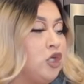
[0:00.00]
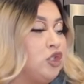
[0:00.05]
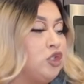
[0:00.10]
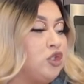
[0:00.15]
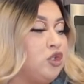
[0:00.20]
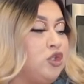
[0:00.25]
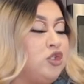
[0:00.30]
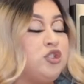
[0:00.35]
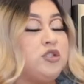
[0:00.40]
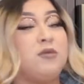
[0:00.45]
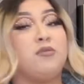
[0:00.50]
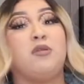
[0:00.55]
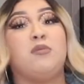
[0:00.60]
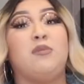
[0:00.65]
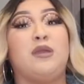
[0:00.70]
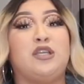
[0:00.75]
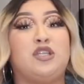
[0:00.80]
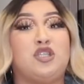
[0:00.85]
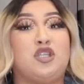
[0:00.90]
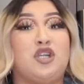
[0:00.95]
so you just have to
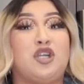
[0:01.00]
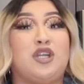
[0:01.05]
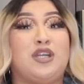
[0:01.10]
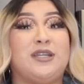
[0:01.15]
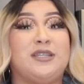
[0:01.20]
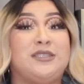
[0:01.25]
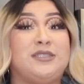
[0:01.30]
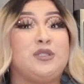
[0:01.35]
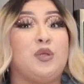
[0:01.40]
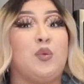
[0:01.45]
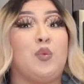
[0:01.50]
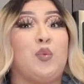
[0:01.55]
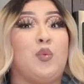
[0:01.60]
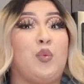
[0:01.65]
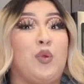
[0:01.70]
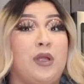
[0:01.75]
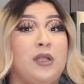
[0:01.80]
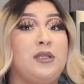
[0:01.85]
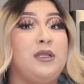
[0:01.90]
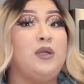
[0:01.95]
make sure it's
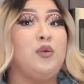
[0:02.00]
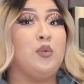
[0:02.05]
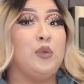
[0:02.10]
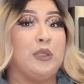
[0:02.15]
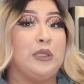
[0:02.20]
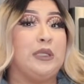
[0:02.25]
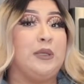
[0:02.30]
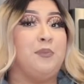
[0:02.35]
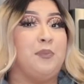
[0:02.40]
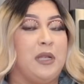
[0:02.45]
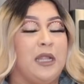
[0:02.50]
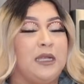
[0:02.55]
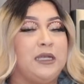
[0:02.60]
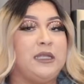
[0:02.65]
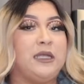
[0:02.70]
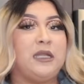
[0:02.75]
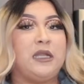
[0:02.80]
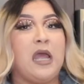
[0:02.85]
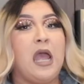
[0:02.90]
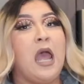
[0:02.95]
really
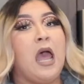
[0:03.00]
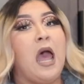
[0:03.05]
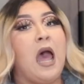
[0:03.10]
blended.